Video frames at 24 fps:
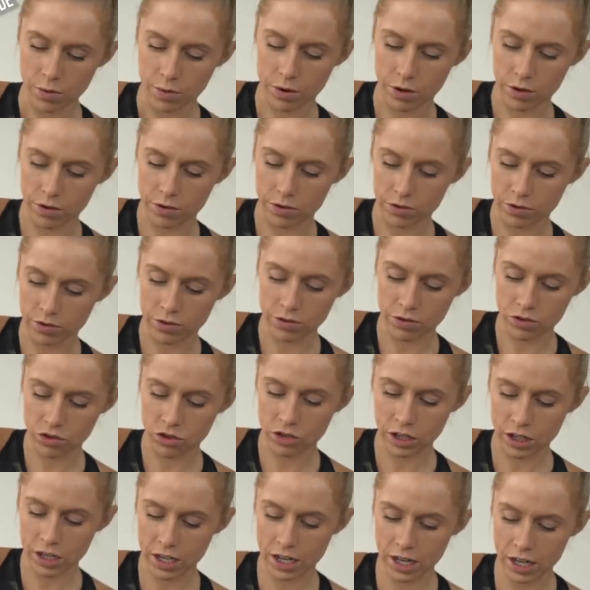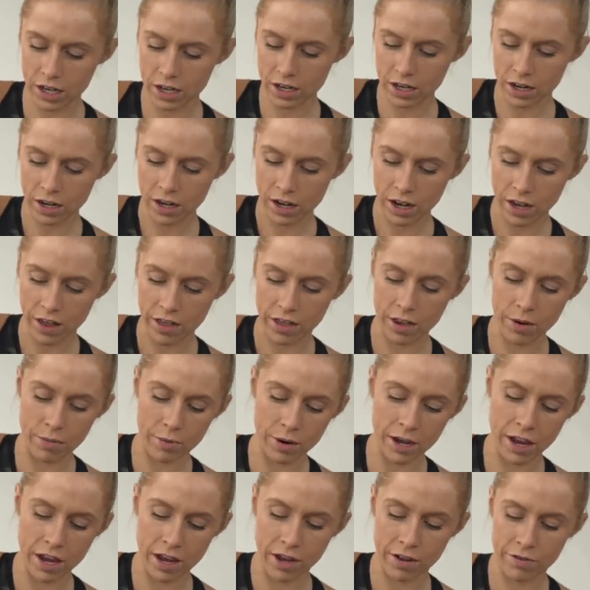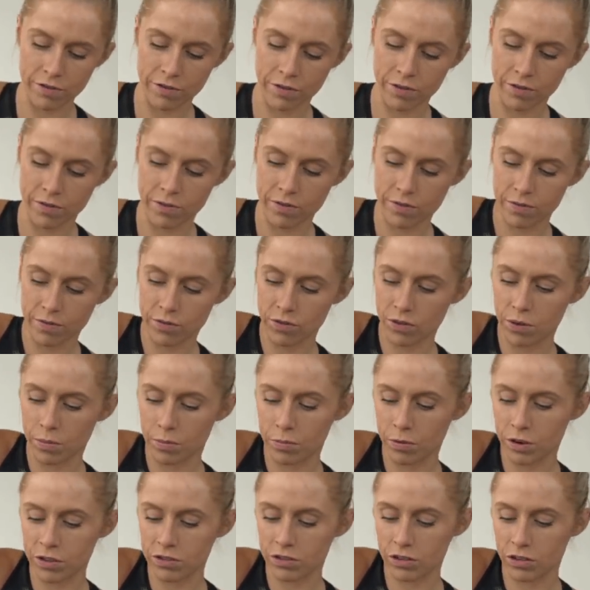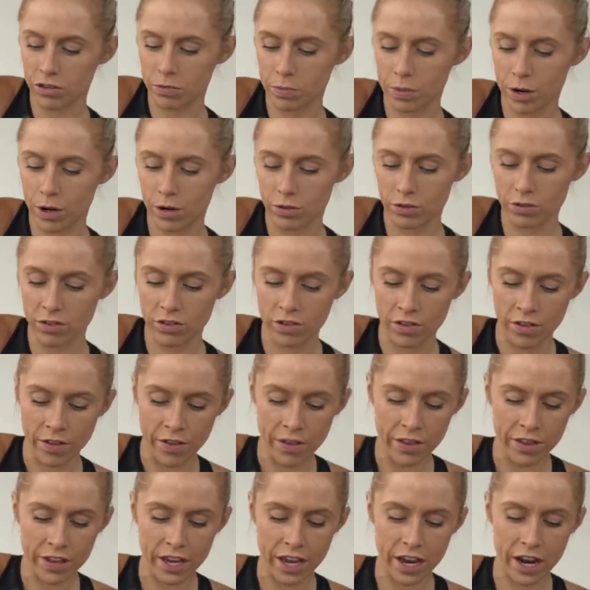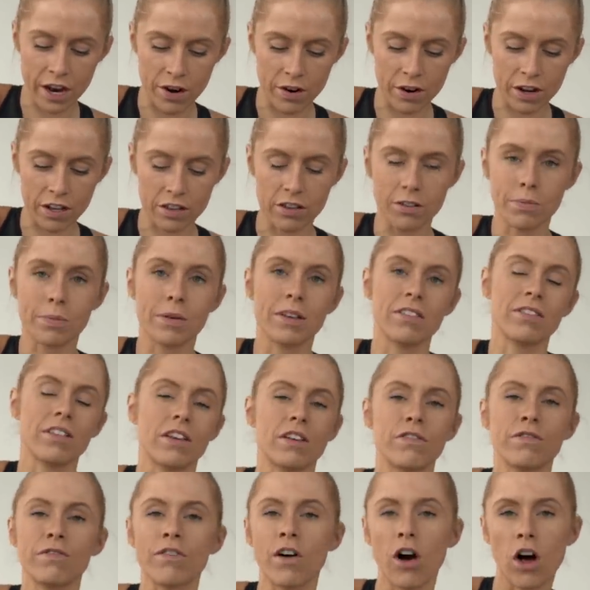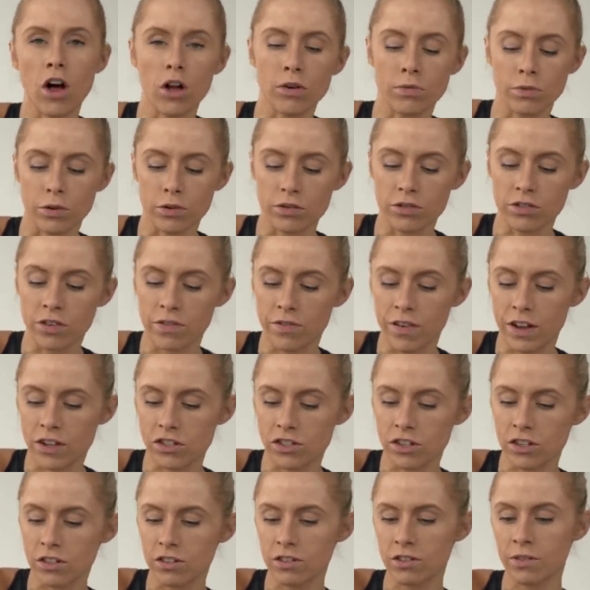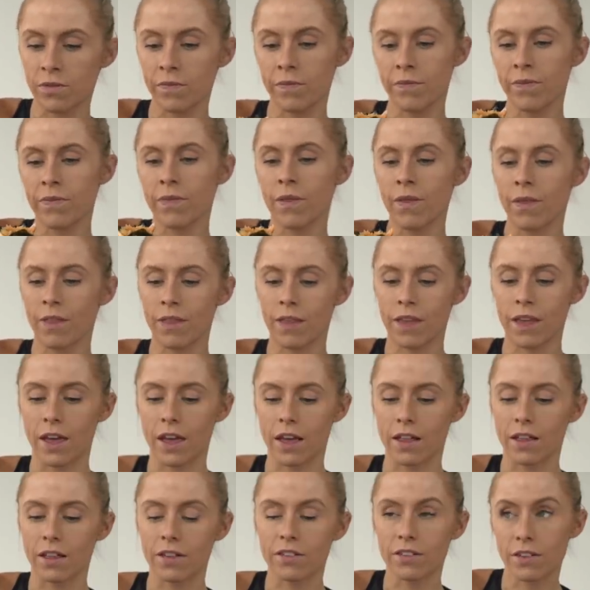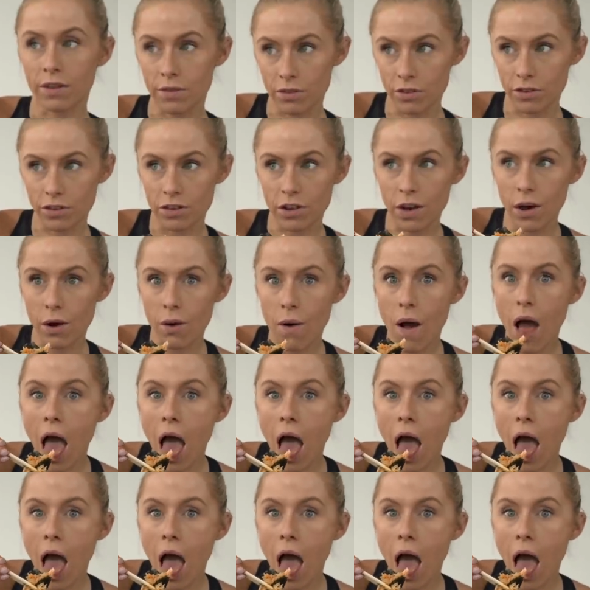We use chicken, and then we have some Brussels sprouts, carrots, because like fall roasted veggies. Okay, let's give this a go.